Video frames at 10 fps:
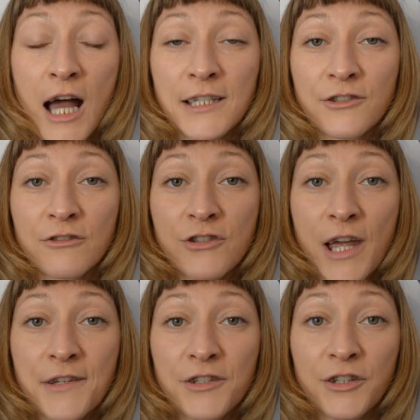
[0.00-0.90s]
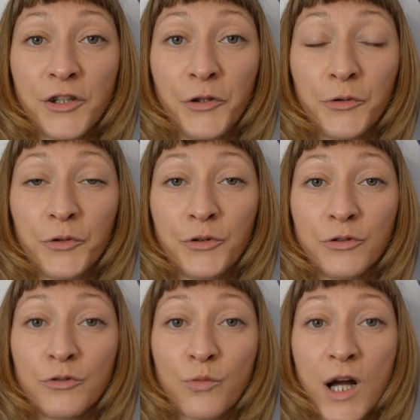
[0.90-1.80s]
I suggest
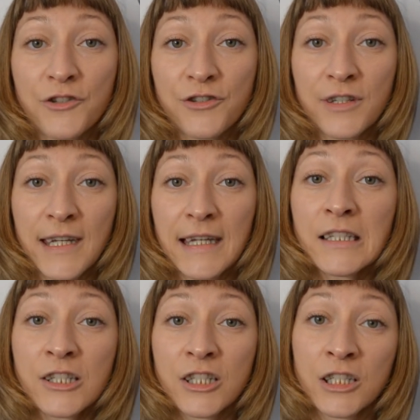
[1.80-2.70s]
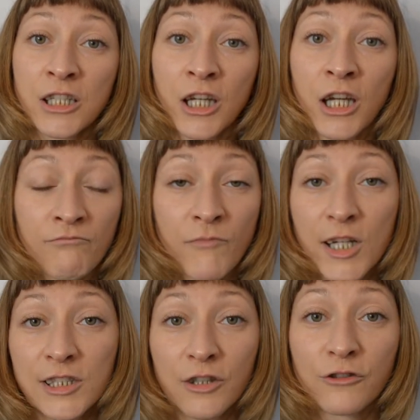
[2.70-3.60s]
you watch this.
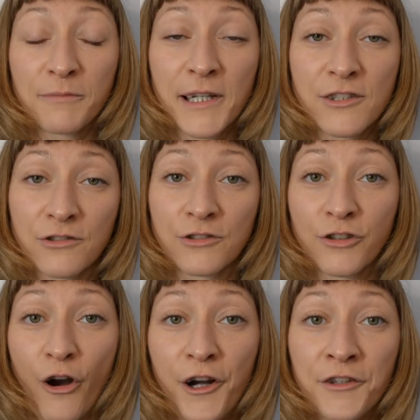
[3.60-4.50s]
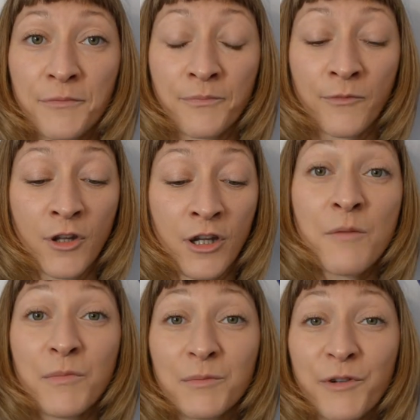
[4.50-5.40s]
It's a good place to start.
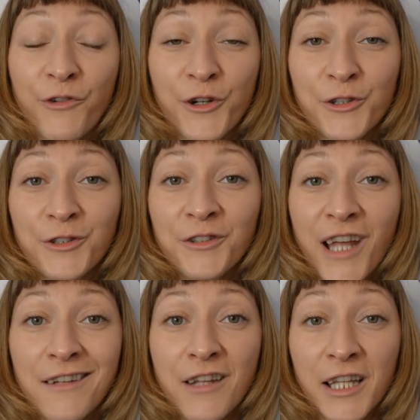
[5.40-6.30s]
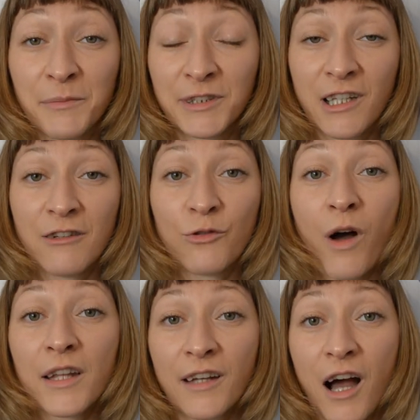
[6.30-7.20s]
But before you do that, let me tell you
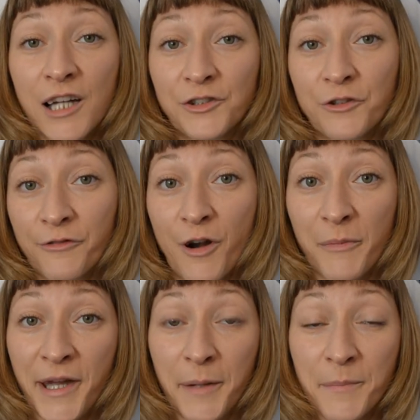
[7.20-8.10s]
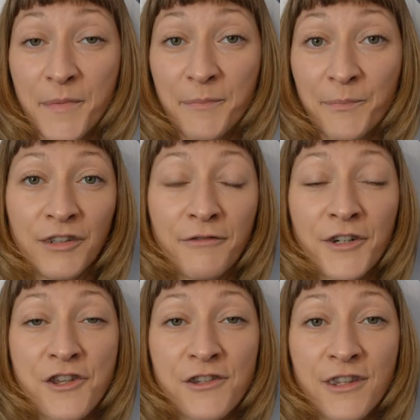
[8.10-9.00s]
what I took from him. The
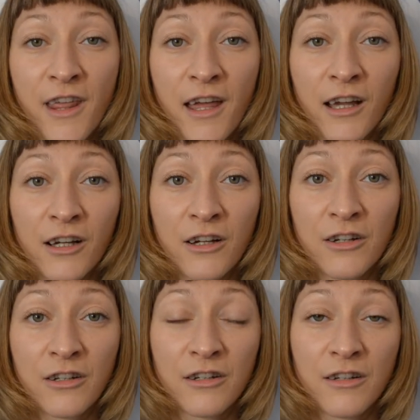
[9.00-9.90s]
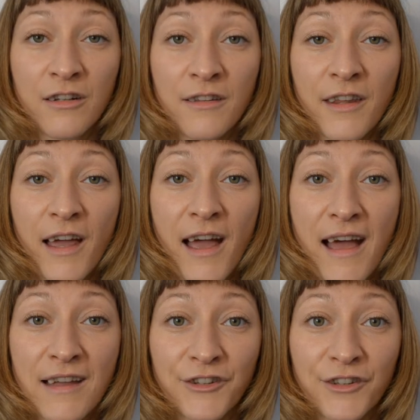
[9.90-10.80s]
first thing
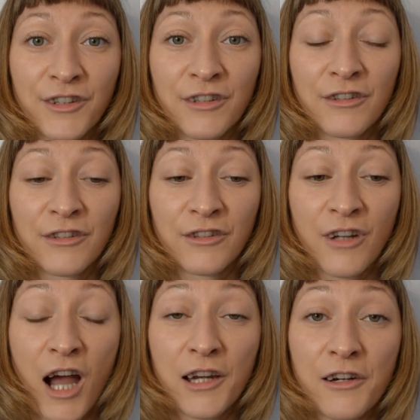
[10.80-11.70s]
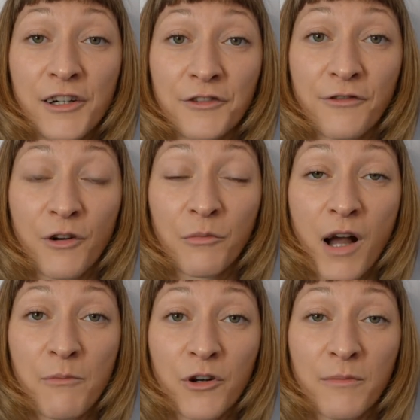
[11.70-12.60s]
that I learned from
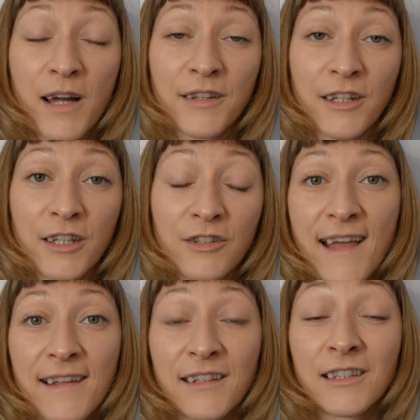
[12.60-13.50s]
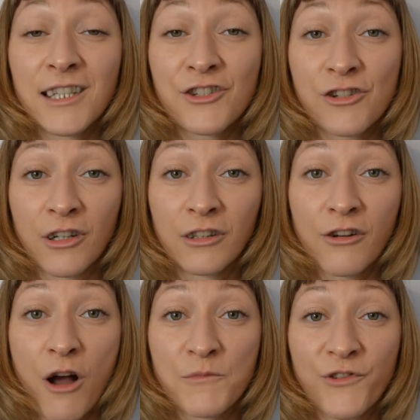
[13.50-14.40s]
Gabor Mate is that addiction
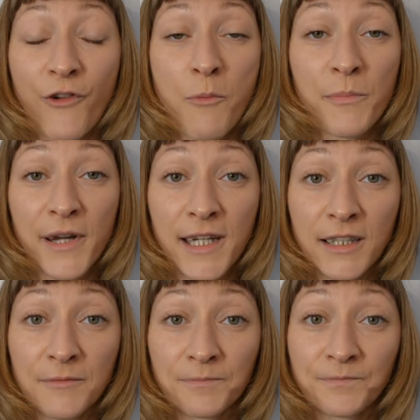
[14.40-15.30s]
comes from pain.